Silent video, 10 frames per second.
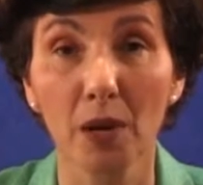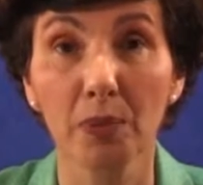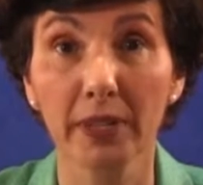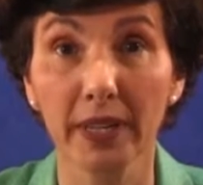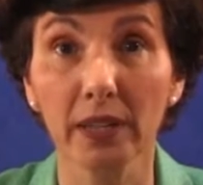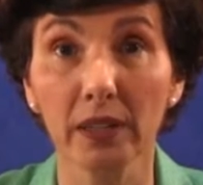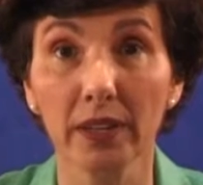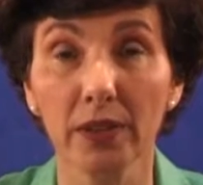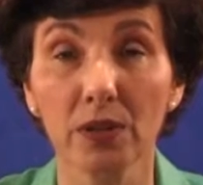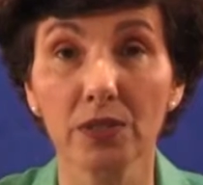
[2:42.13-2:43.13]

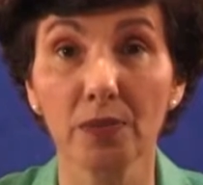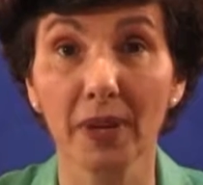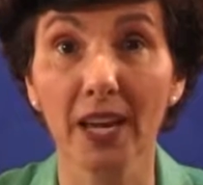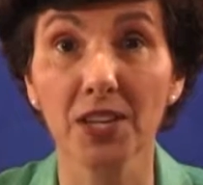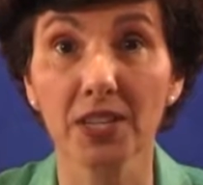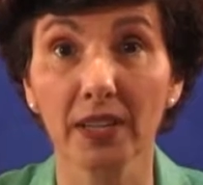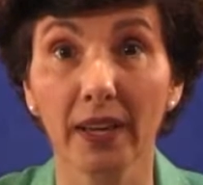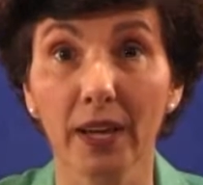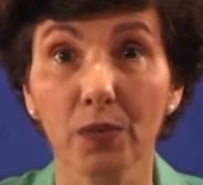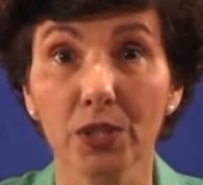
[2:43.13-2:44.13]
particularly those from Asian
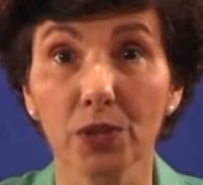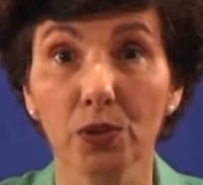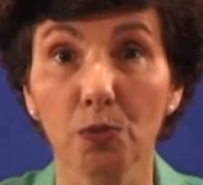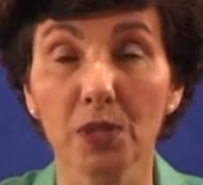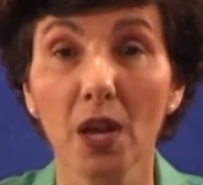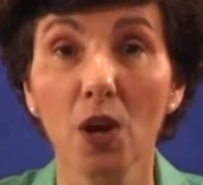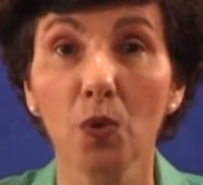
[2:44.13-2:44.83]
language groups,